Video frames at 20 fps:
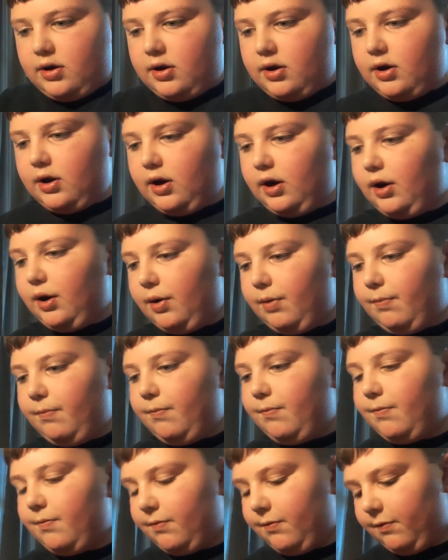
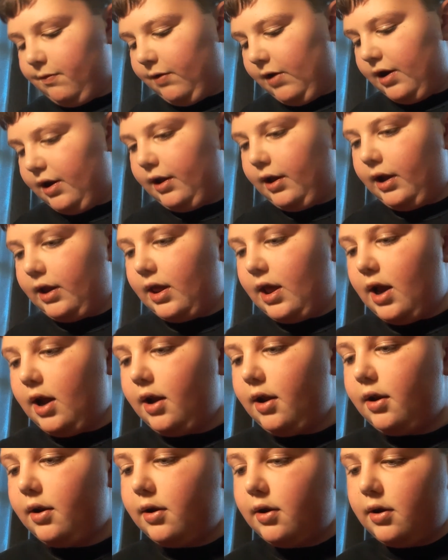flatten it like
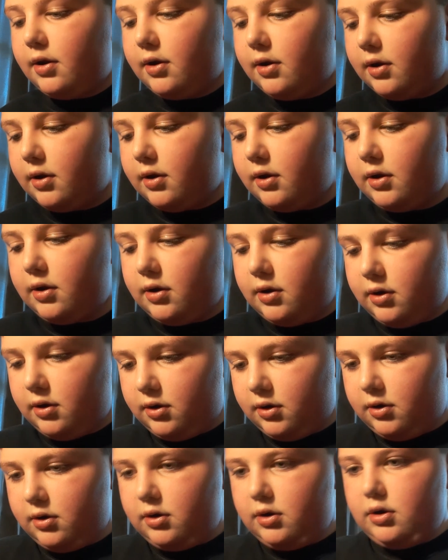that.
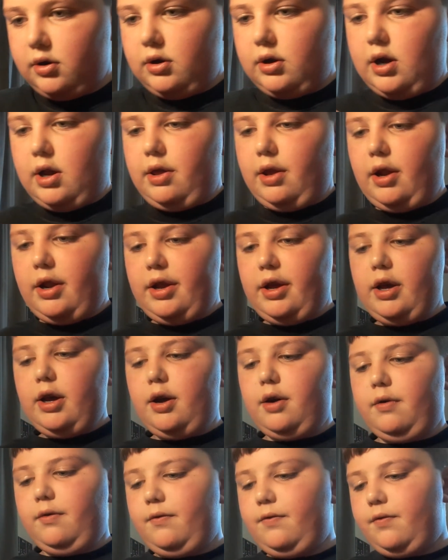And there you
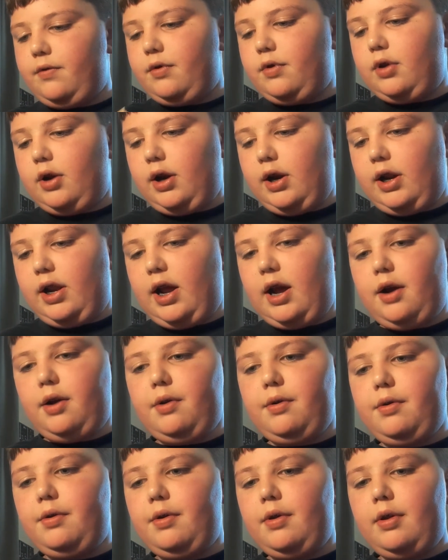go. Alright,
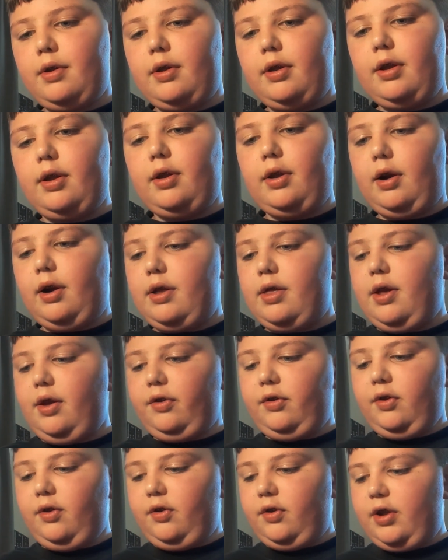now,
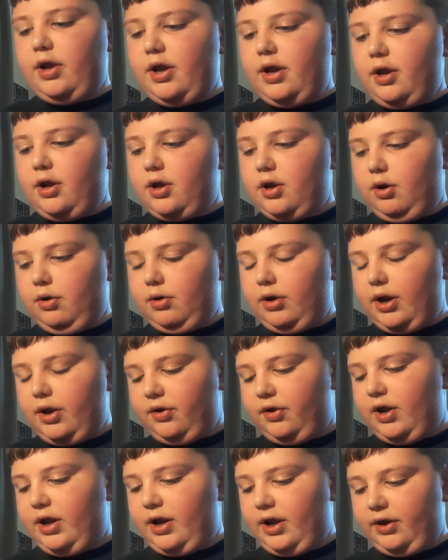this is the golden
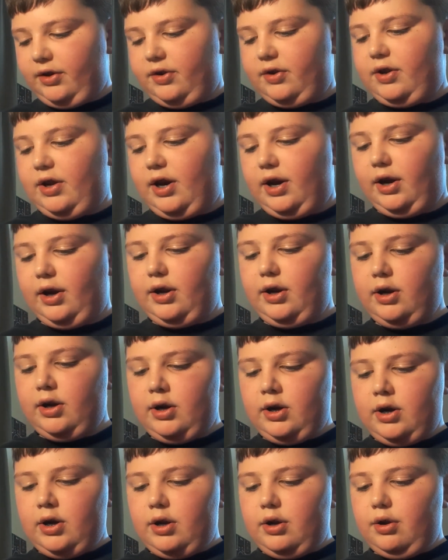tickets done.
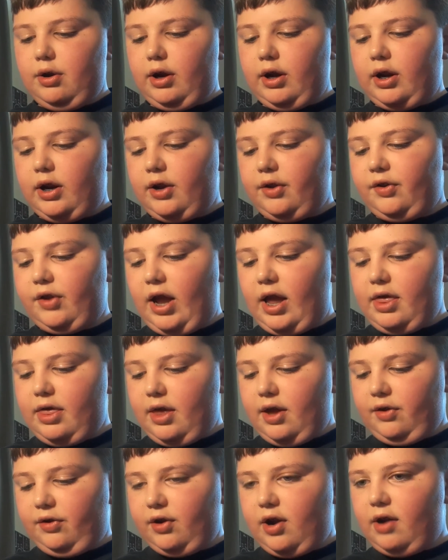You're gonna set
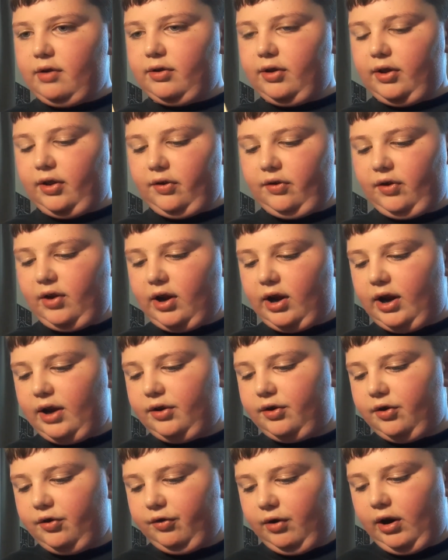this all to the side
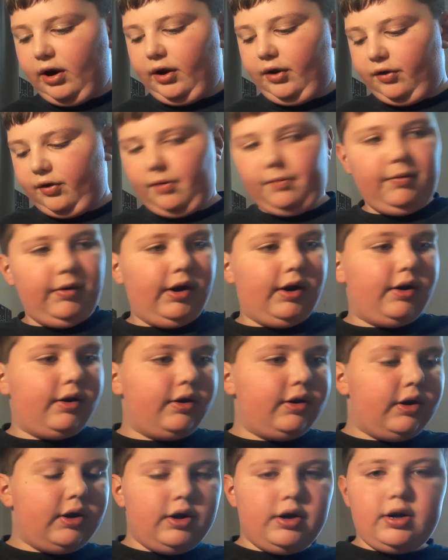to dry somewhere.
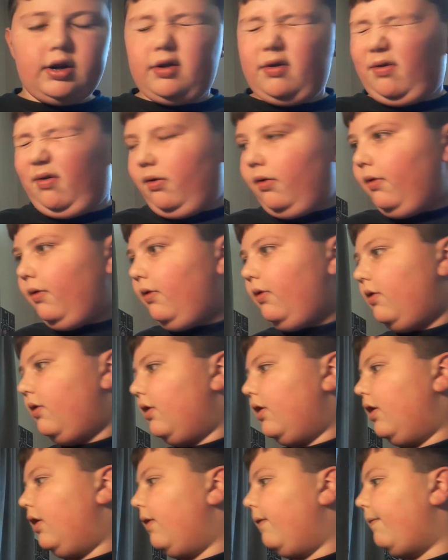
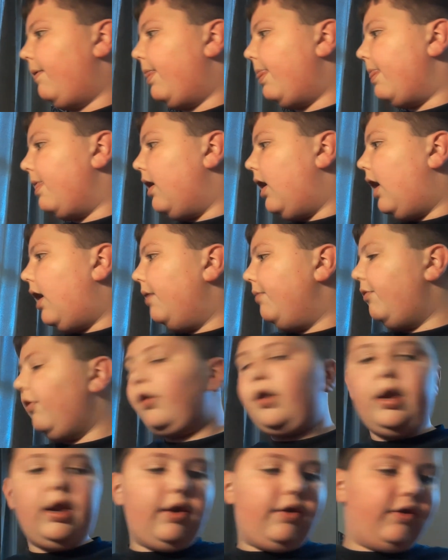I'm
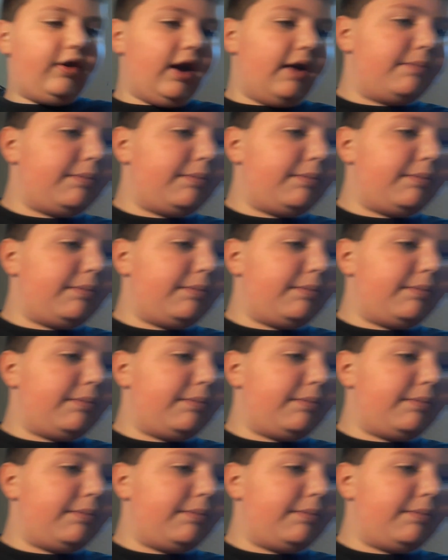just gonna set